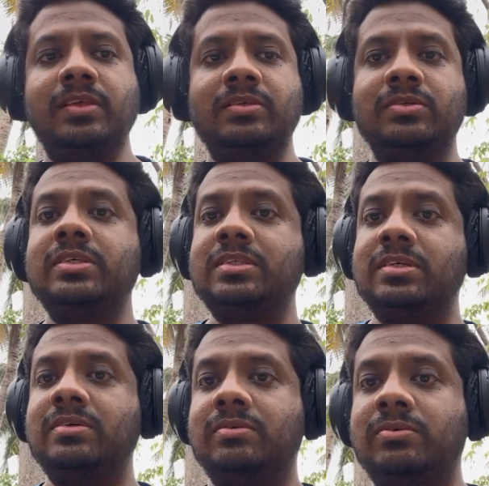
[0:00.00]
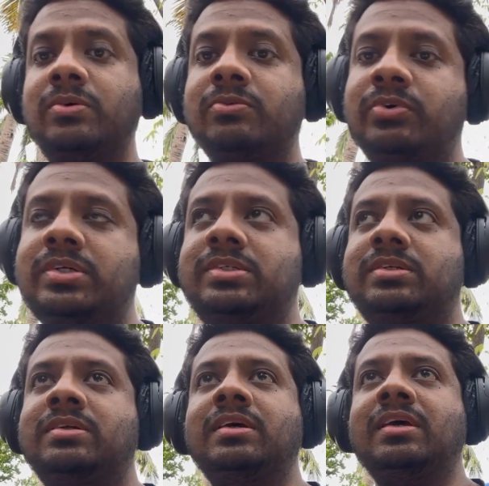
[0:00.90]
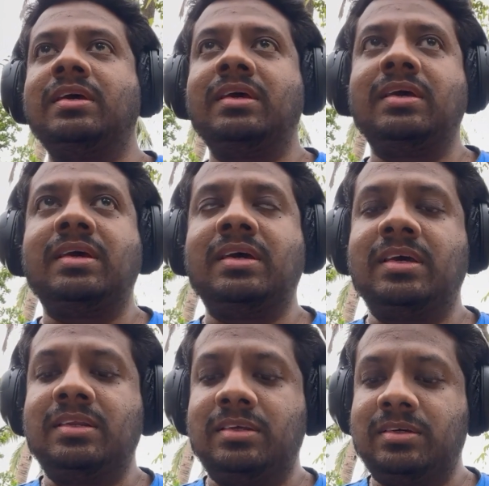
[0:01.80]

So it's a good question, and